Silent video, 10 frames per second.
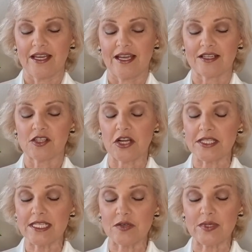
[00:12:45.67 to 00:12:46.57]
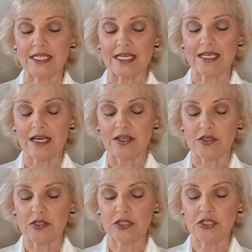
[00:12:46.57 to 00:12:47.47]
and consequently I
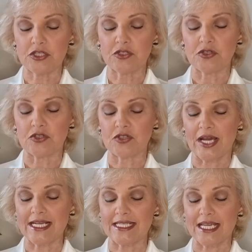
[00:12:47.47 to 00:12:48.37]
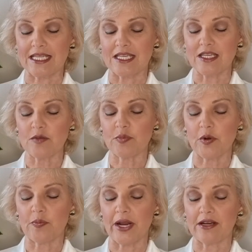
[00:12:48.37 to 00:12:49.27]
urged to try taking
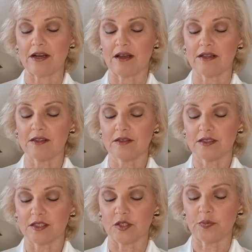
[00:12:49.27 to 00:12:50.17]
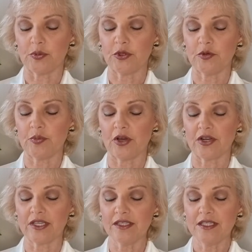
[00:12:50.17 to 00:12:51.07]
propranolol, a PER
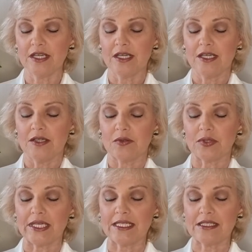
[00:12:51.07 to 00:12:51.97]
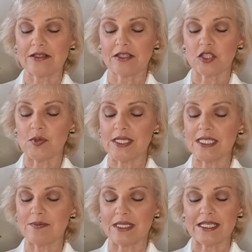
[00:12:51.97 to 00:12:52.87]
blocker, or Inderal
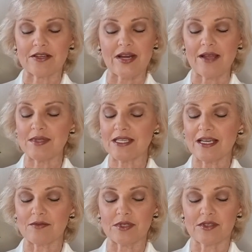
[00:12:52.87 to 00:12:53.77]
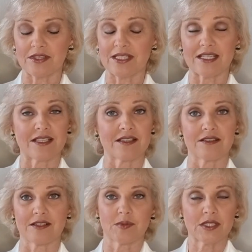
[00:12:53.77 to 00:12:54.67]
20 milligrams. I would not take
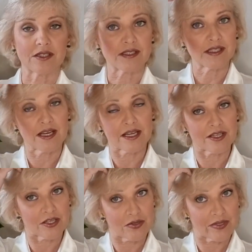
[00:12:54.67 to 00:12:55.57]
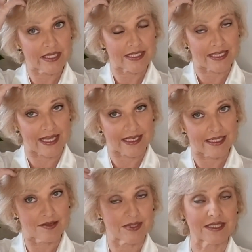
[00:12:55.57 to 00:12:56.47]
Inderal because I knew
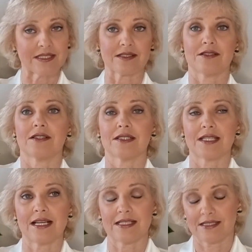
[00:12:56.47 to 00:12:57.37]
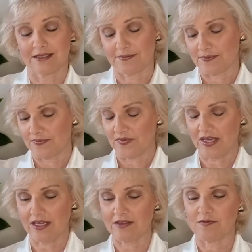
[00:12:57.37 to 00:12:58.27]
exactly what Inderal does.
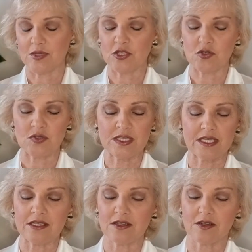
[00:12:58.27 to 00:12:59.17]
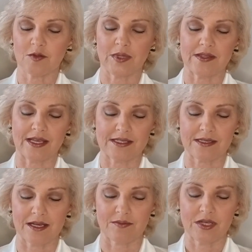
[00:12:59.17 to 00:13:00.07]
I've been using Inderal by that
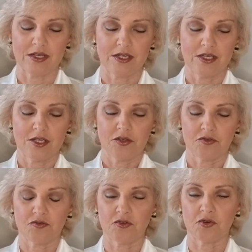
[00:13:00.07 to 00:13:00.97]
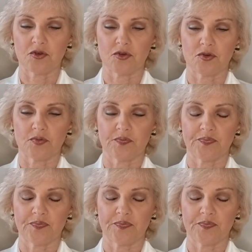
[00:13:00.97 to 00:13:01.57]
time for